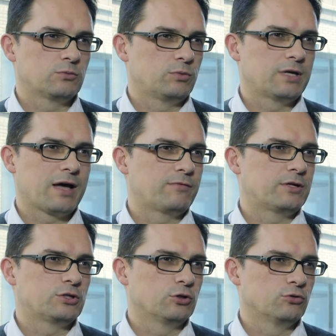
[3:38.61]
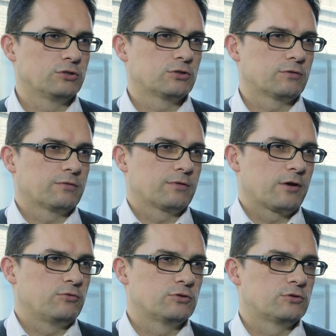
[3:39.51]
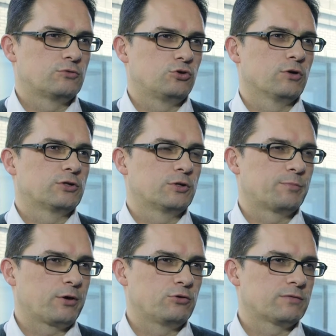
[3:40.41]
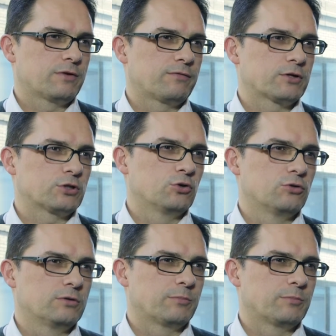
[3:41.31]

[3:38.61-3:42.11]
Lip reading: We average loans of around £200 for a first loan,